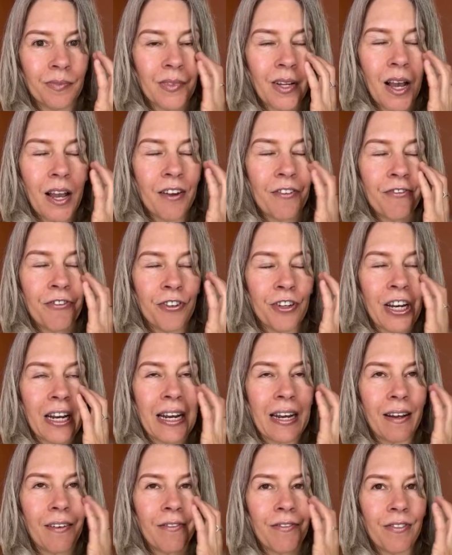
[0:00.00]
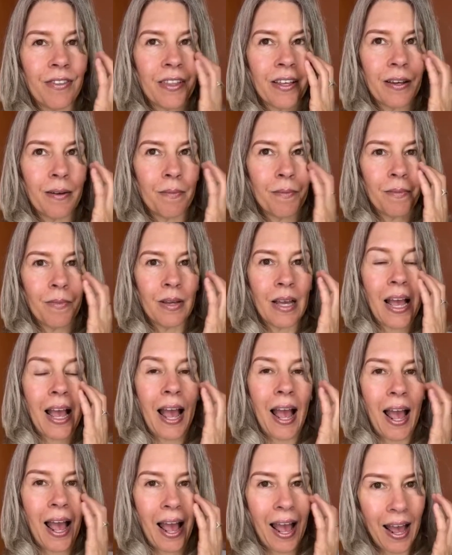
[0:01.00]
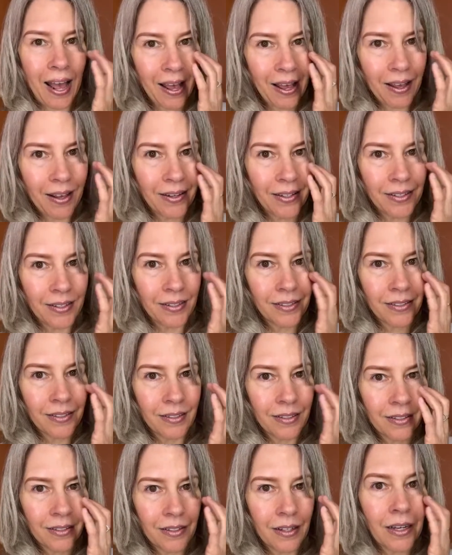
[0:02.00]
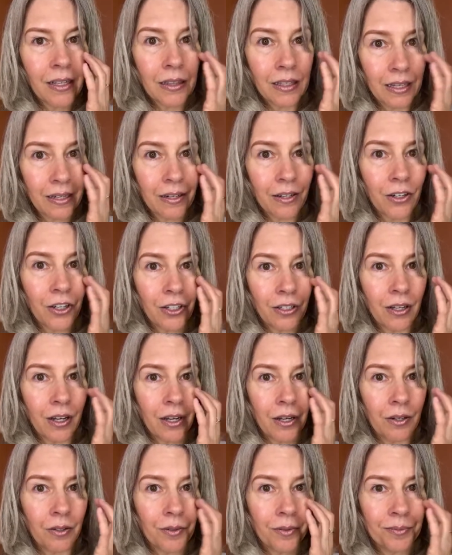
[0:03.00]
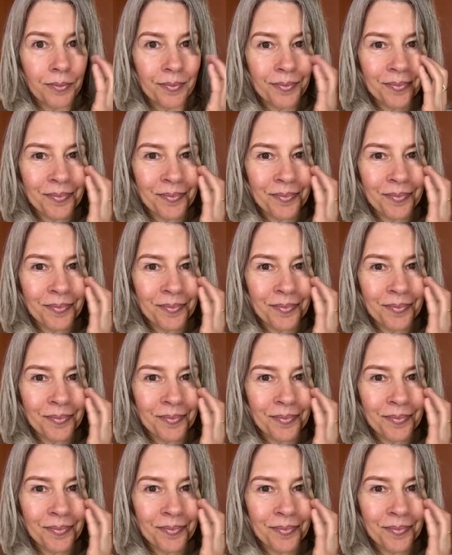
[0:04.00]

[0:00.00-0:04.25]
I forgive them and I let it all go.